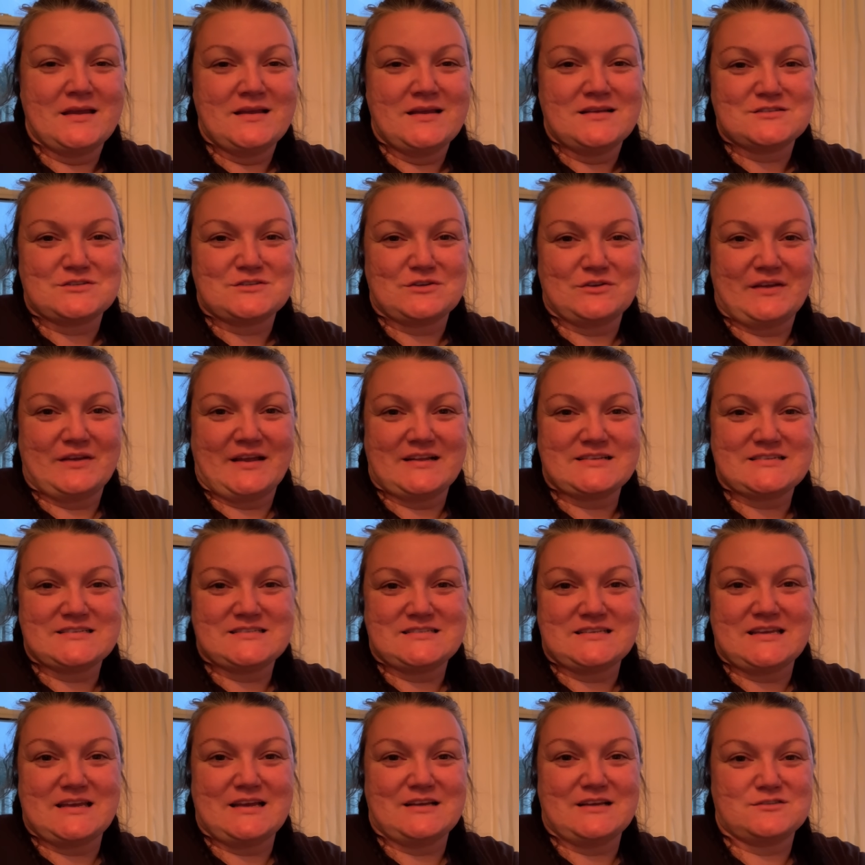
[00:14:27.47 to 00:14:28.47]
So you get to
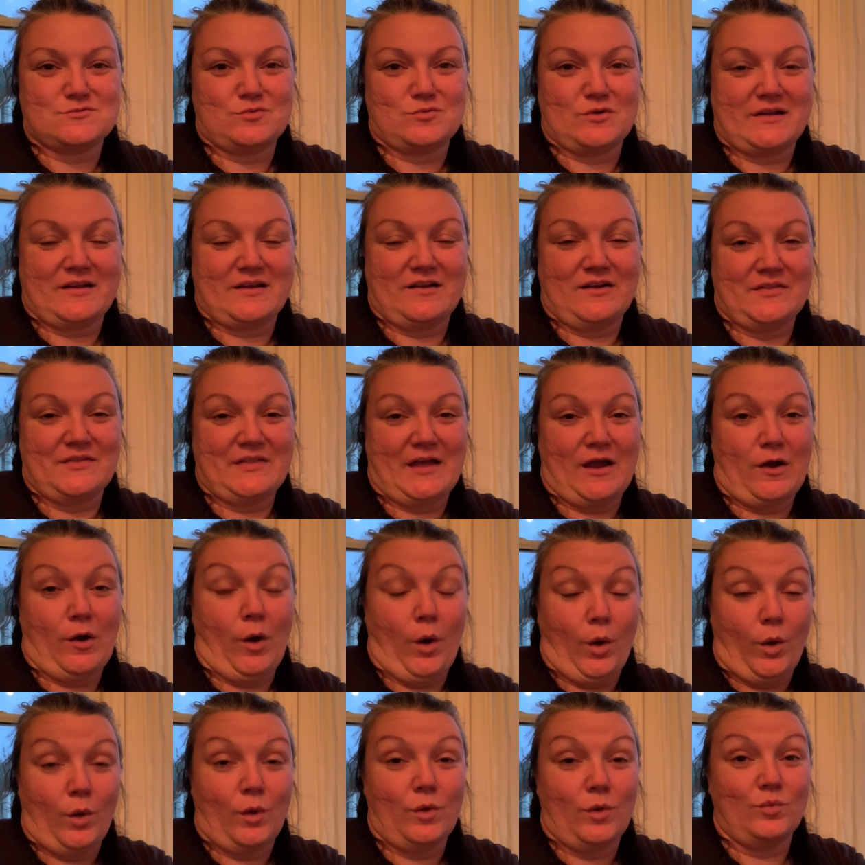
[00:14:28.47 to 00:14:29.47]
see us working on that
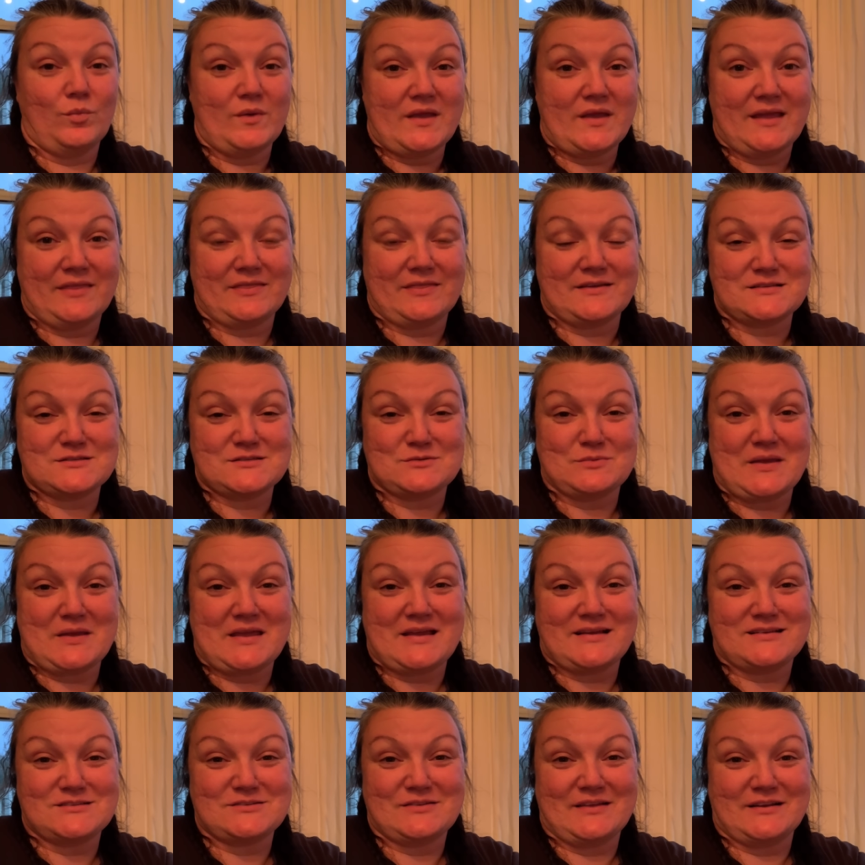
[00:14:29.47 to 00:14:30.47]
all week this
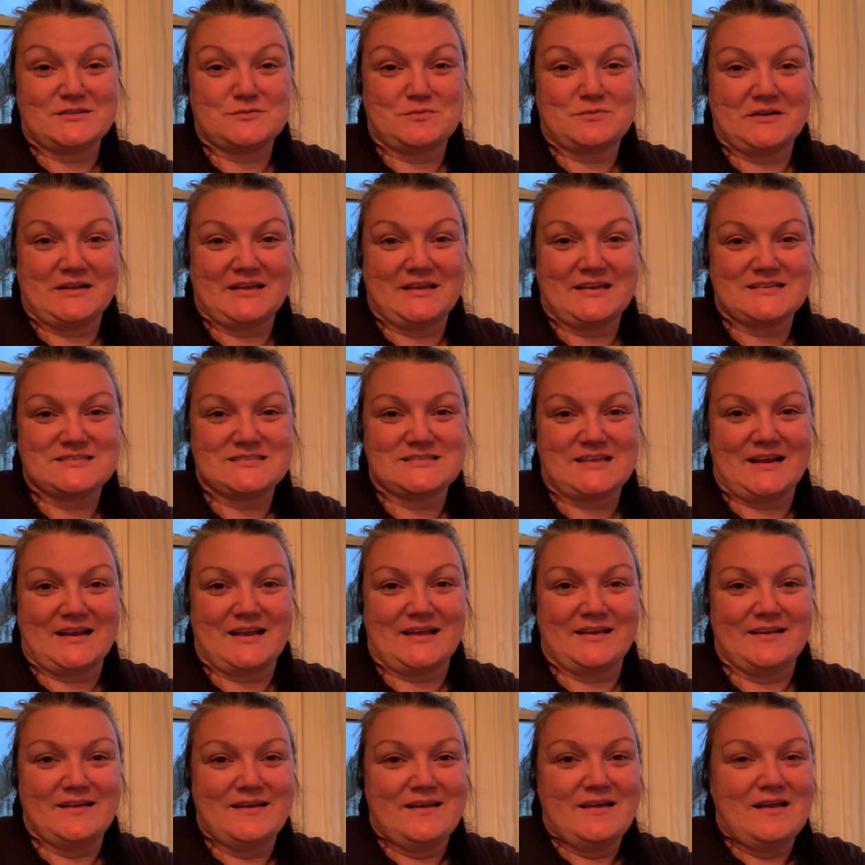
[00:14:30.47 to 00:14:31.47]
week. So that's pretty
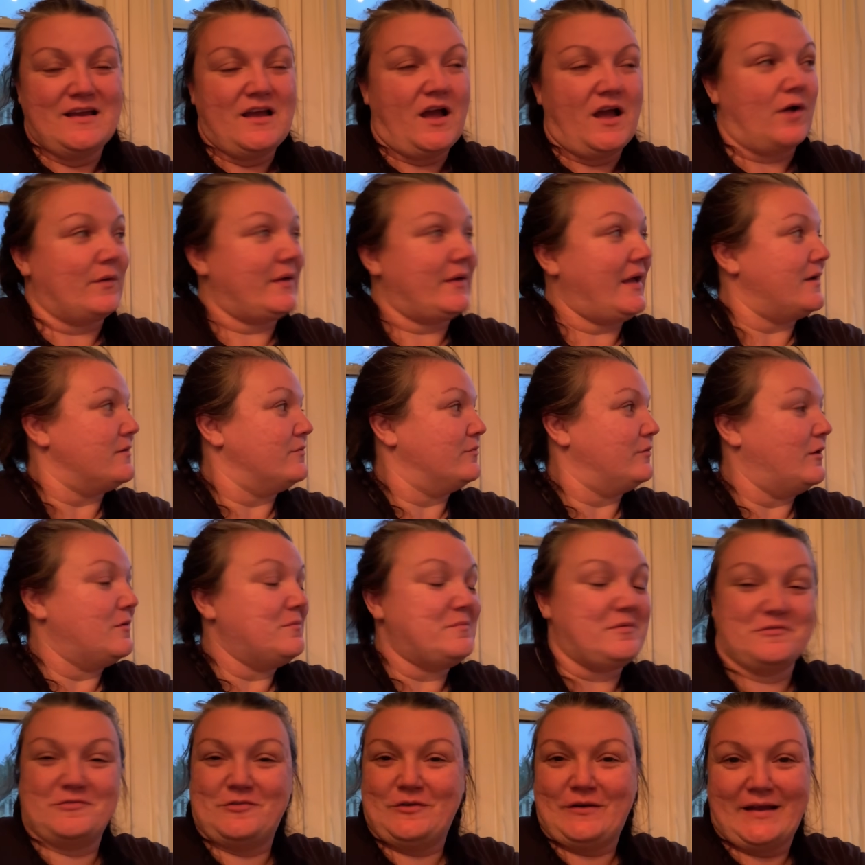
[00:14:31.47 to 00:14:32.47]
exciting. Okay, well,
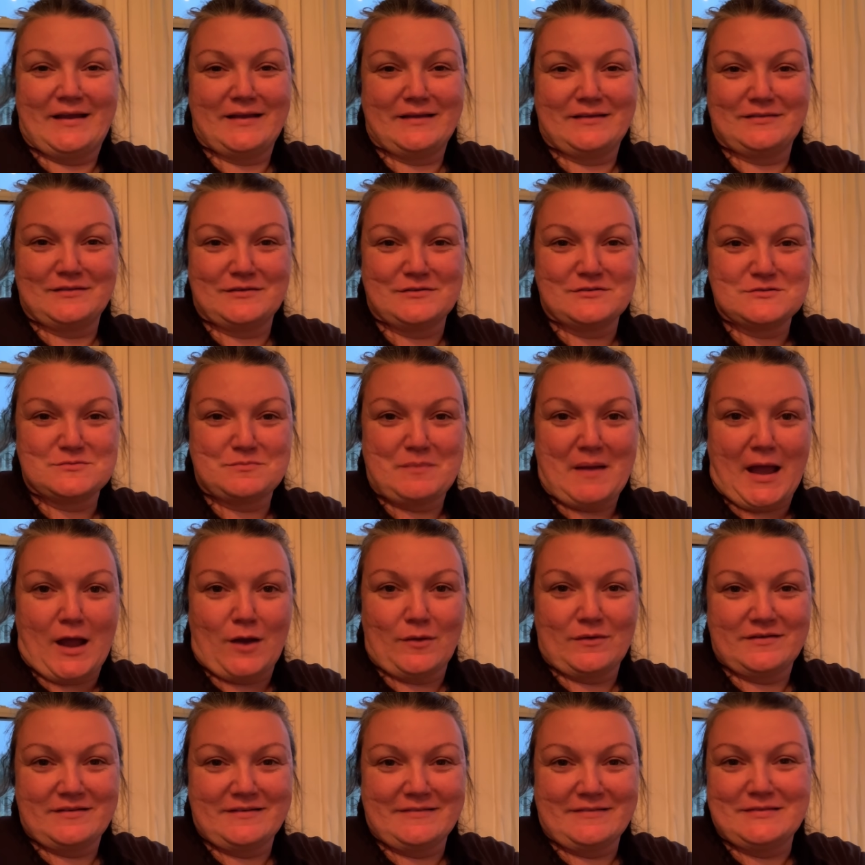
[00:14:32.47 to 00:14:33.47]
before I lose
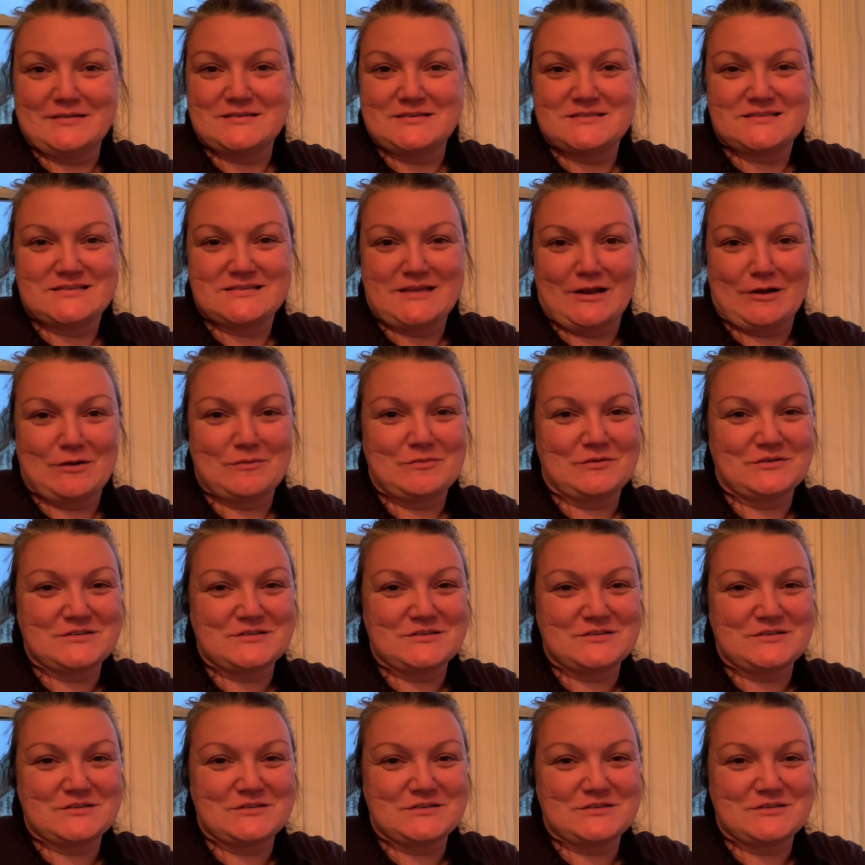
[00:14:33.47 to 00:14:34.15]
power in this terrible